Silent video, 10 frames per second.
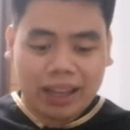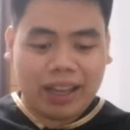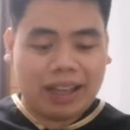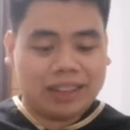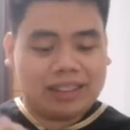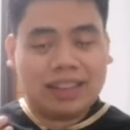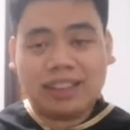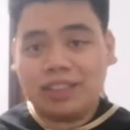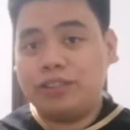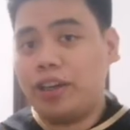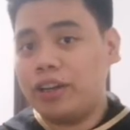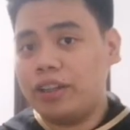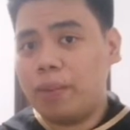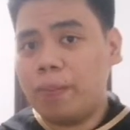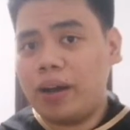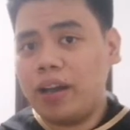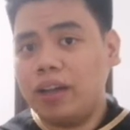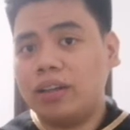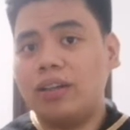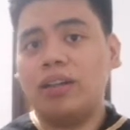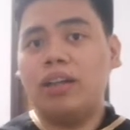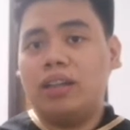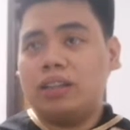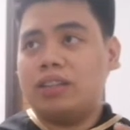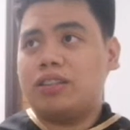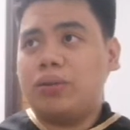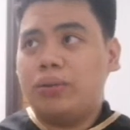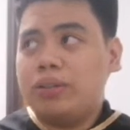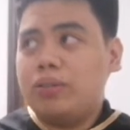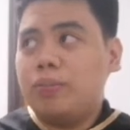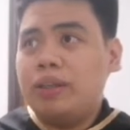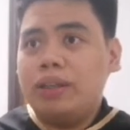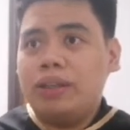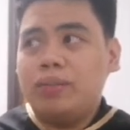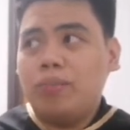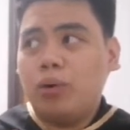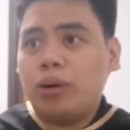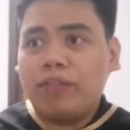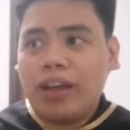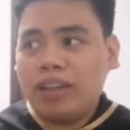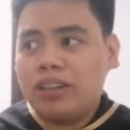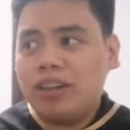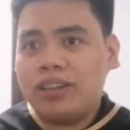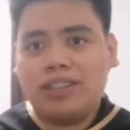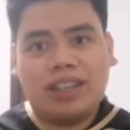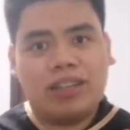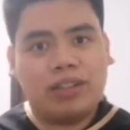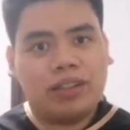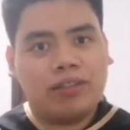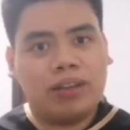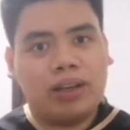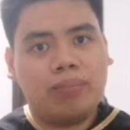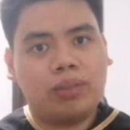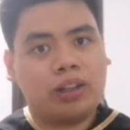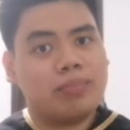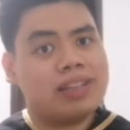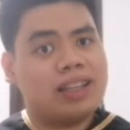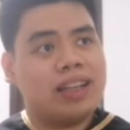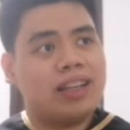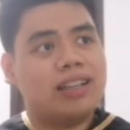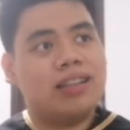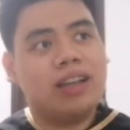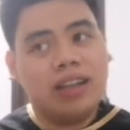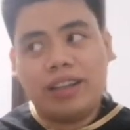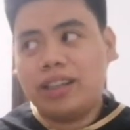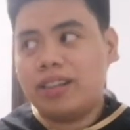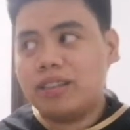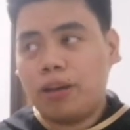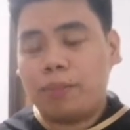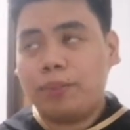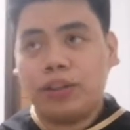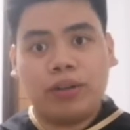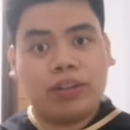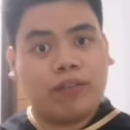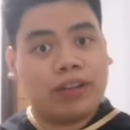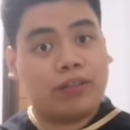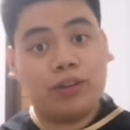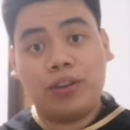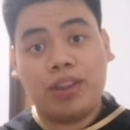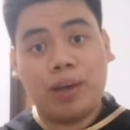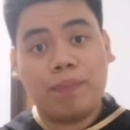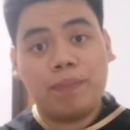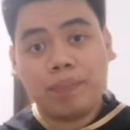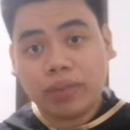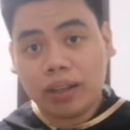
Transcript: And since Dragon Empire is going to be more Vanguard centric, if I'm not mistaken, this is a pretty good effect for them.